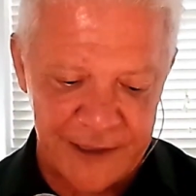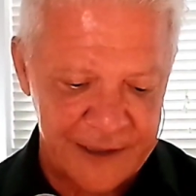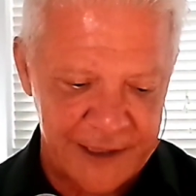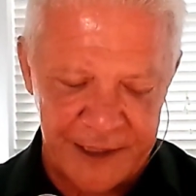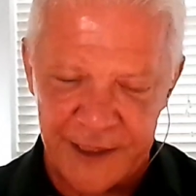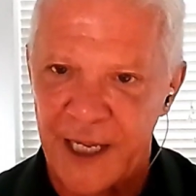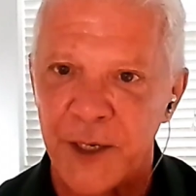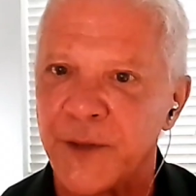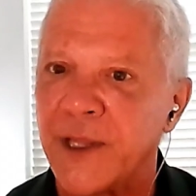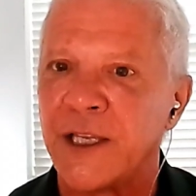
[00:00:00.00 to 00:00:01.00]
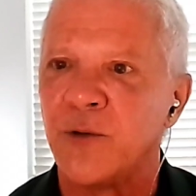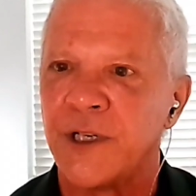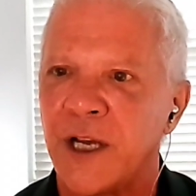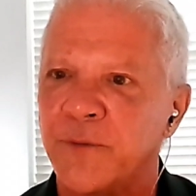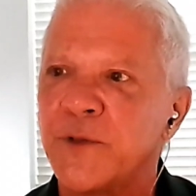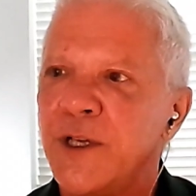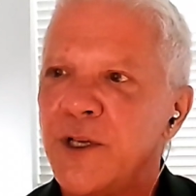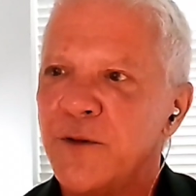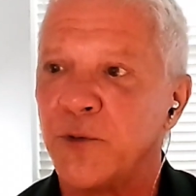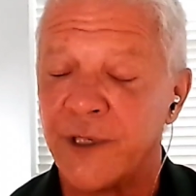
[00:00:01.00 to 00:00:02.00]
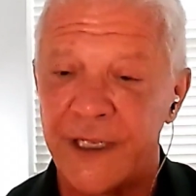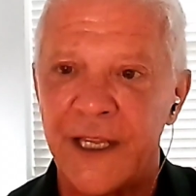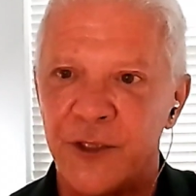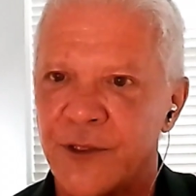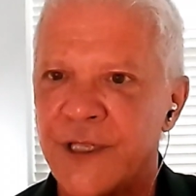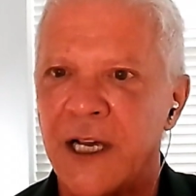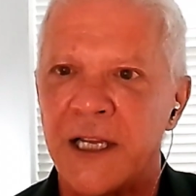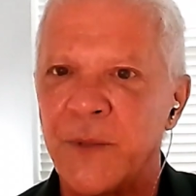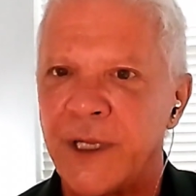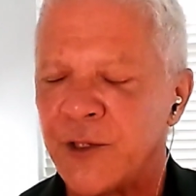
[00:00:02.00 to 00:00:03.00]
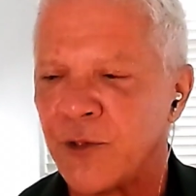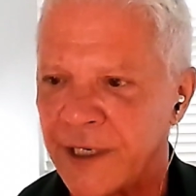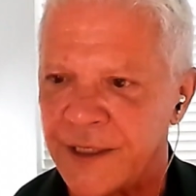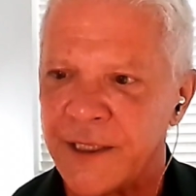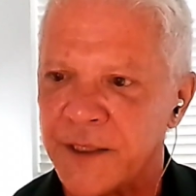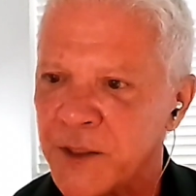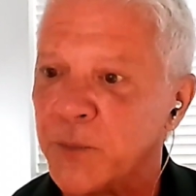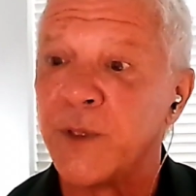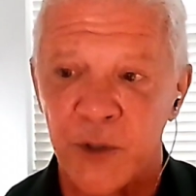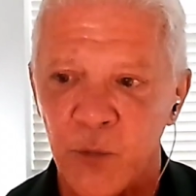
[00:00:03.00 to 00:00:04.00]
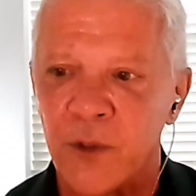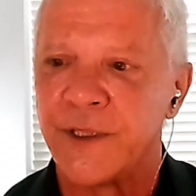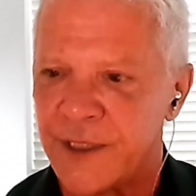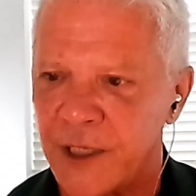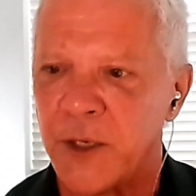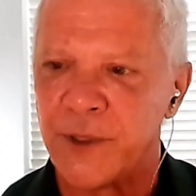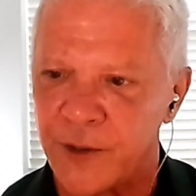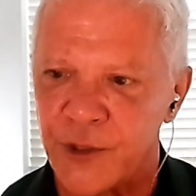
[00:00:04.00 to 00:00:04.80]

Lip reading: And I can't thank you enough for, again, your time and your ideas and being willing to come here and